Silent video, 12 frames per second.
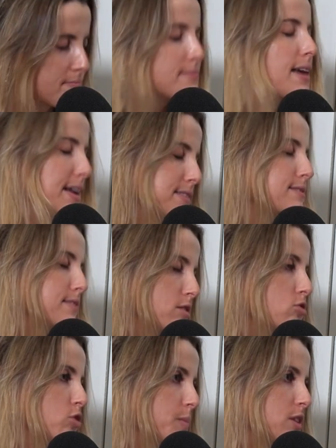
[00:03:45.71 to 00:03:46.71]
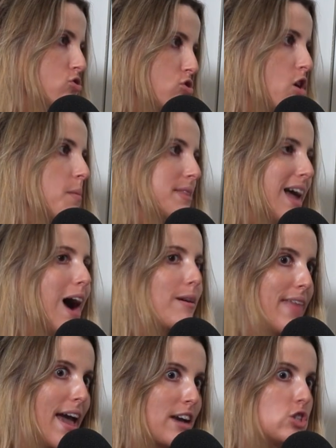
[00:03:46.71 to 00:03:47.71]
That's still to be determined how
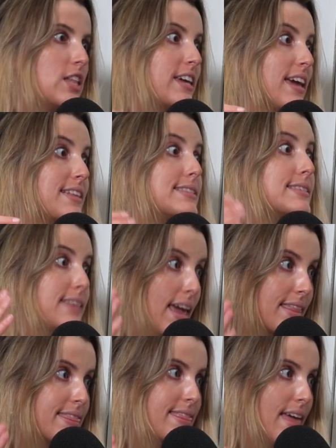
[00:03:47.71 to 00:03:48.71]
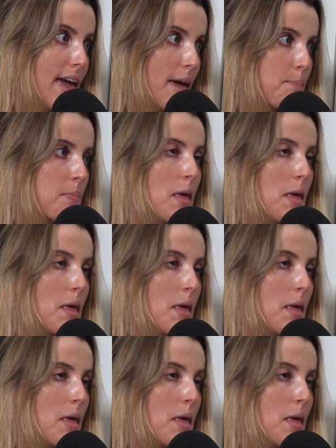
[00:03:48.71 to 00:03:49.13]
it actually gets sent there.